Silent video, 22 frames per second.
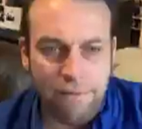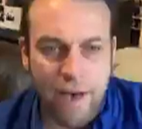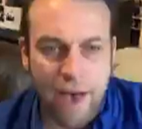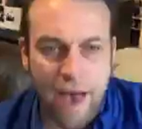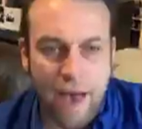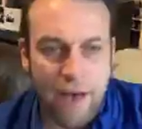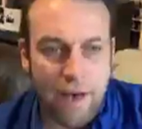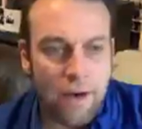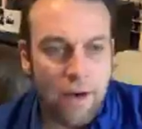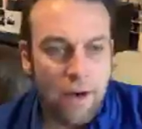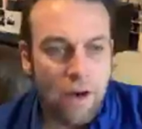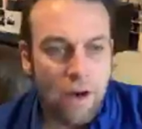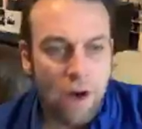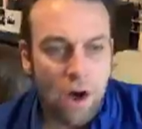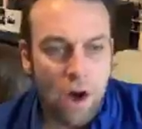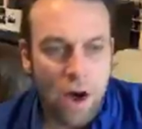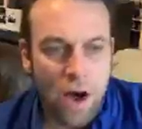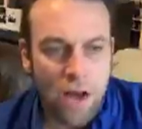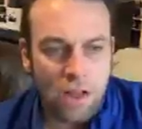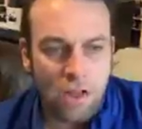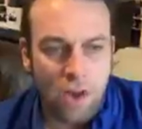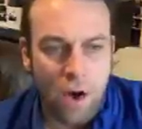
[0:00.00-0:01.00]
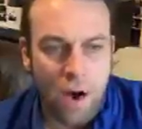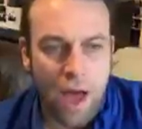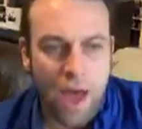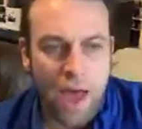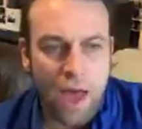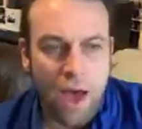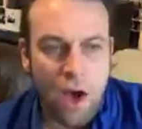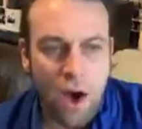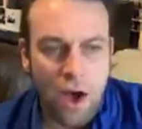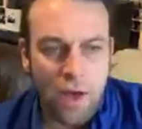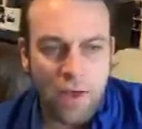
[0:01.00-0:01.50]
fat, I
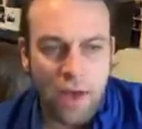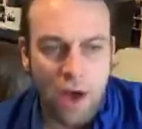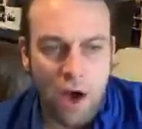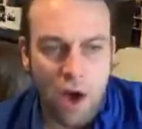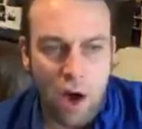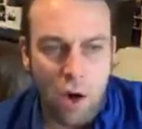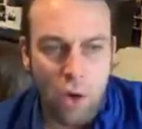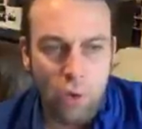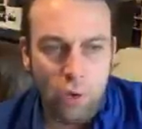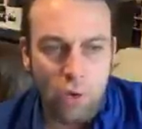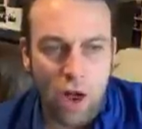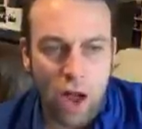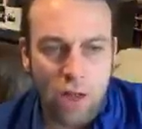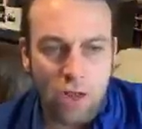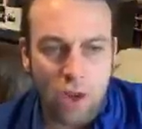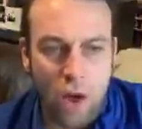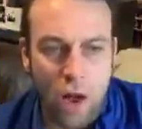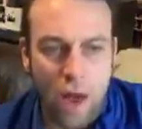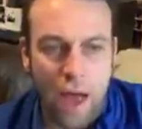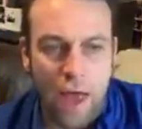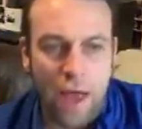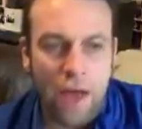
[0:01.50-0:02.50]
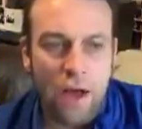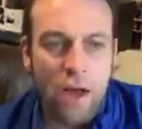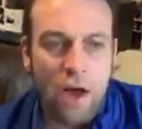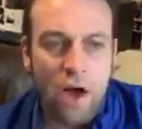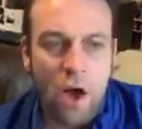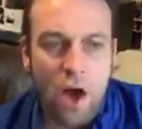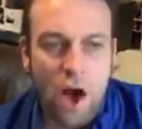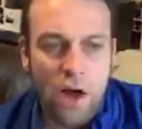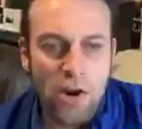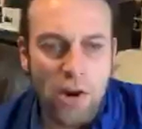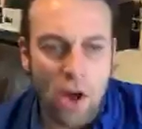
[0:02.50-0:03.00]
die, I get old, I die.
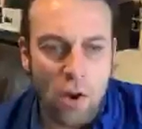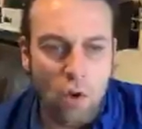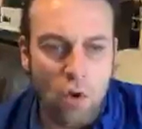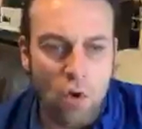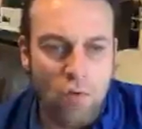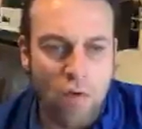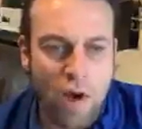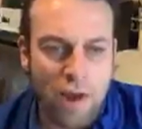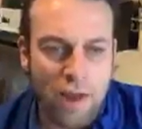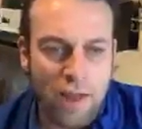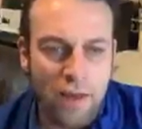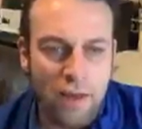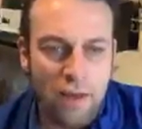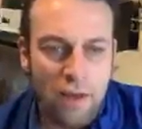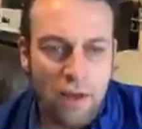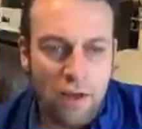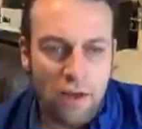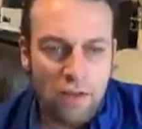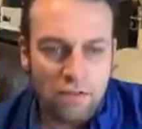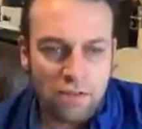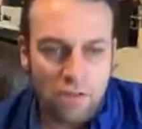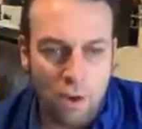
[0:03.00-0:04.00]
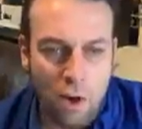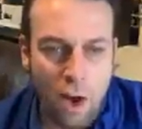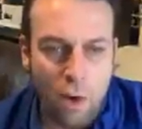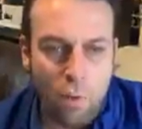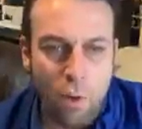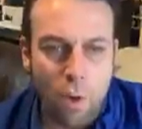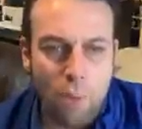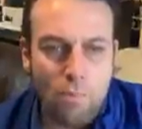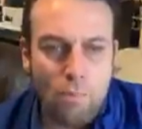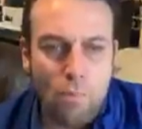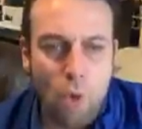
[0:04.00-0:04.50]
I know already, so I
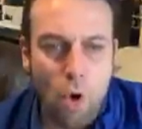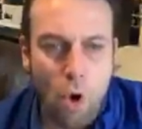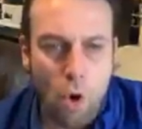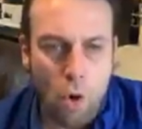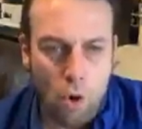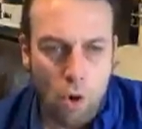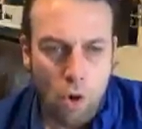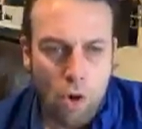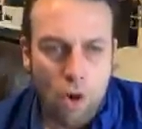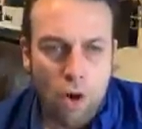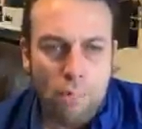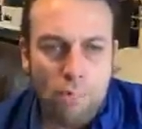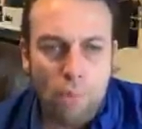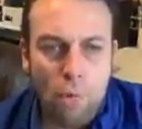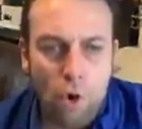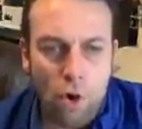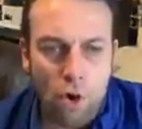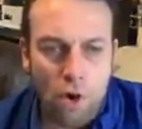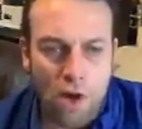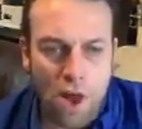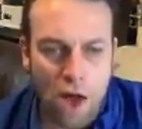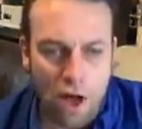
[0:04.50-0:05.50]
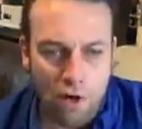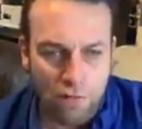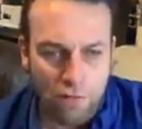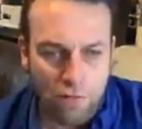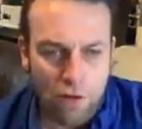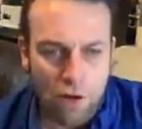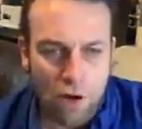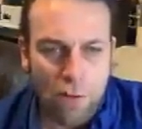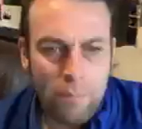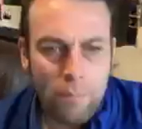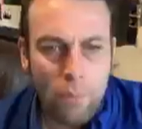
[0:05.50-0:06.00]
want more, more
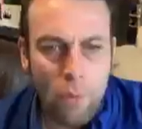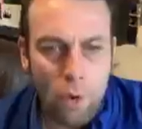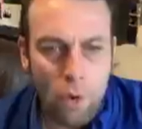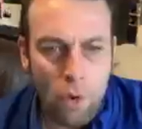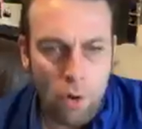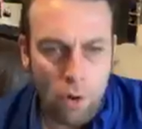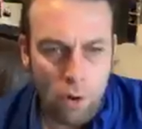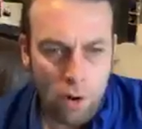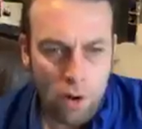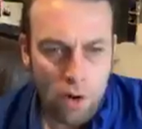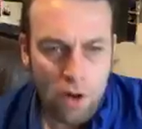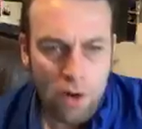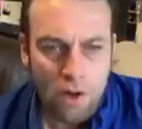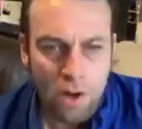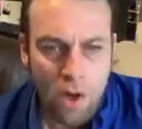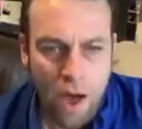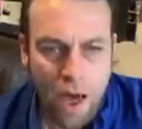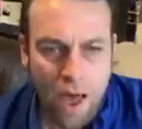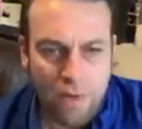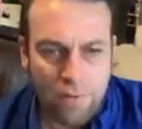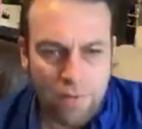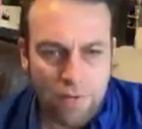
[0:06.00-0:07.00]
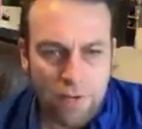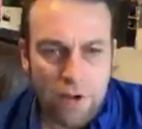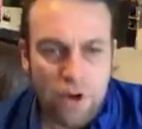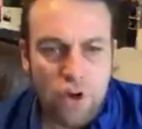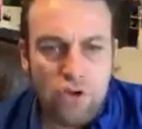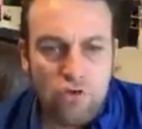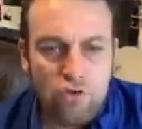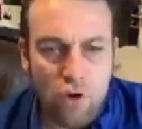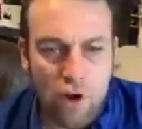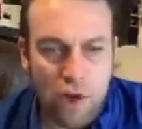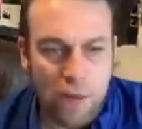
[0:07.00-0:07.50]
love, more life,
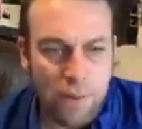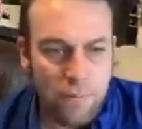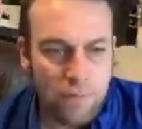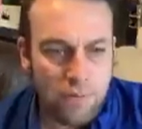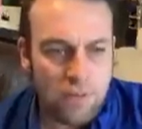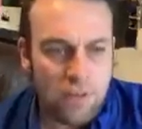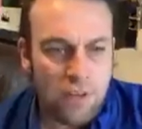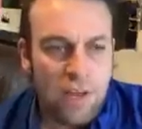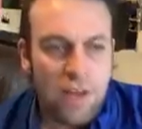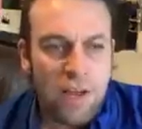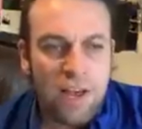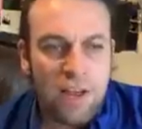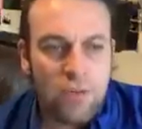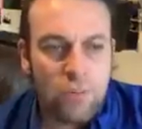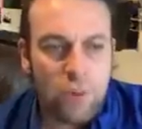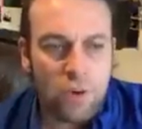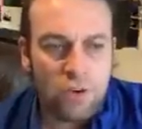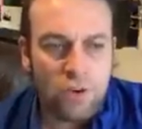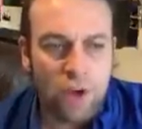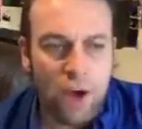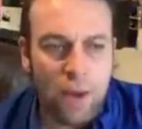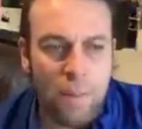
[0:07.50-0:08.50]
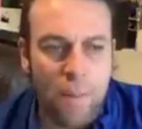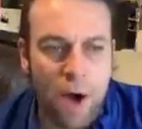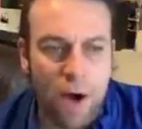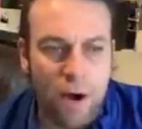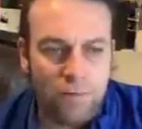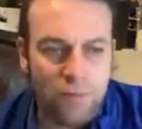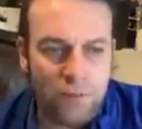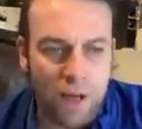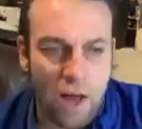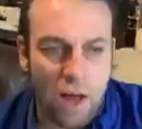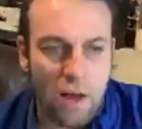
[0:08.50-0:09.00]
dreams. It's what I'm
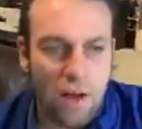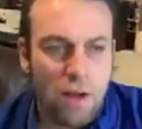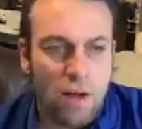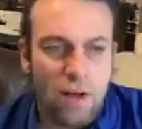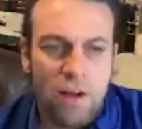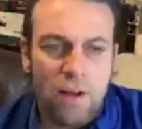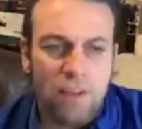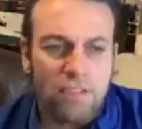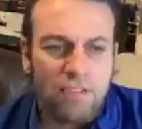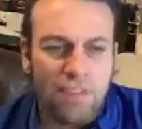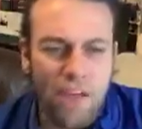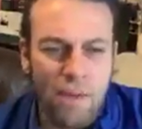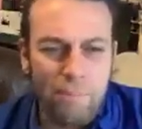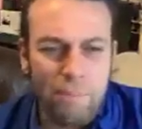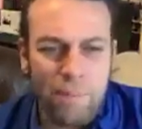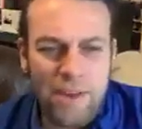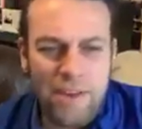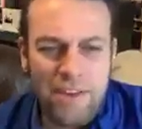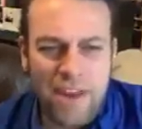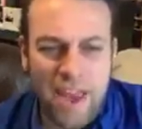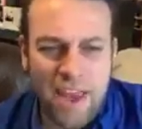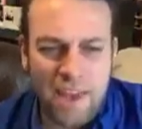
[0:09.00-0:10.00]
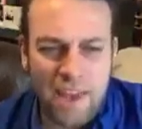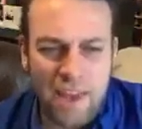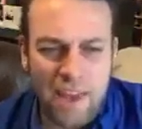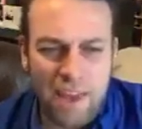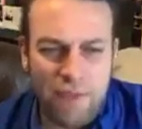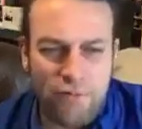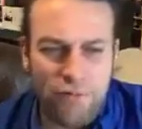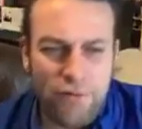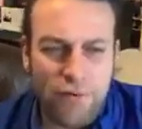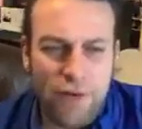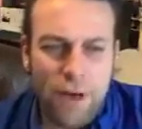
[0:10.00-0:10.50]
after. Don't be
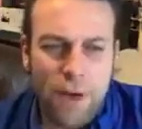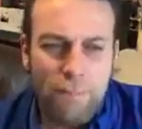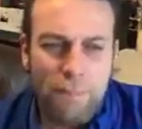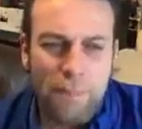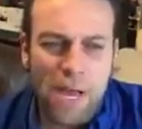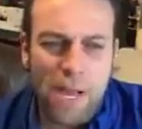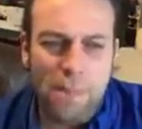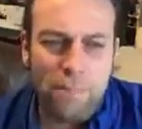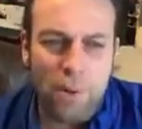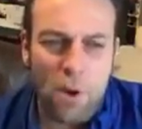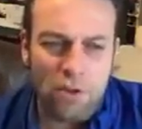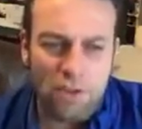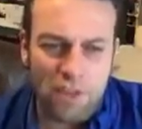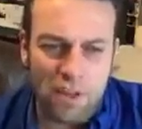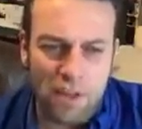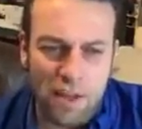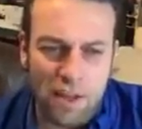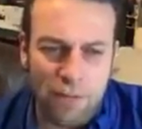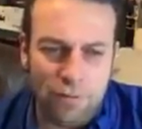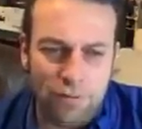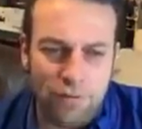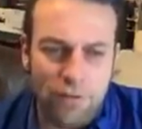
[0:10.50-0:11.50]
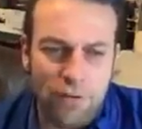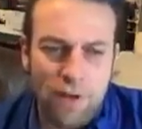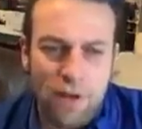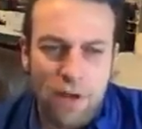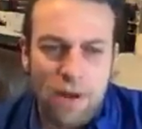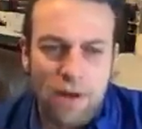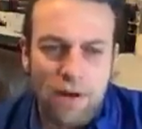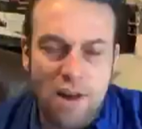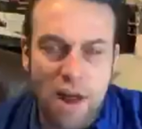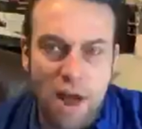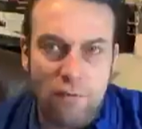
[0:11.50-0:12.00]
negative, be positive.
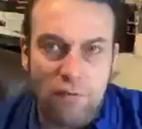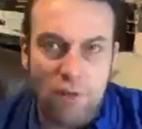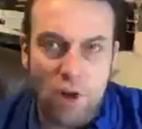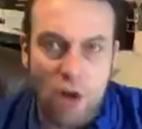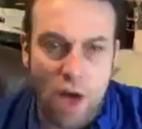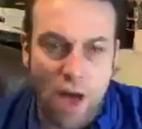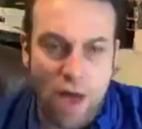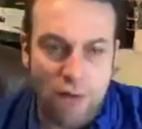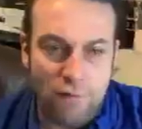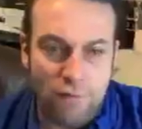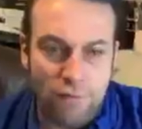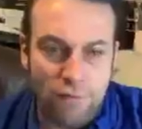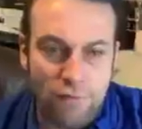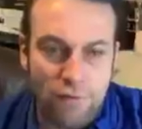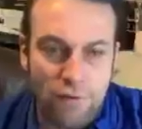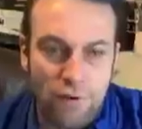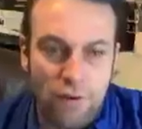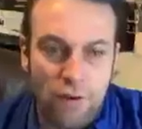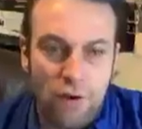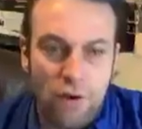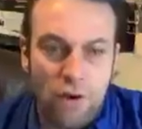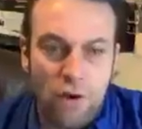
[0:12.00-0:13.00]
Love life,